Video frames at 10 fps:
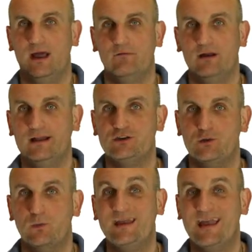a
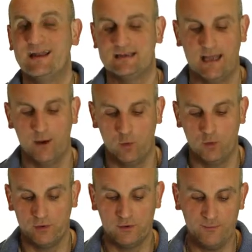relation, we get an
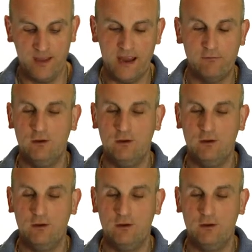ordered pair.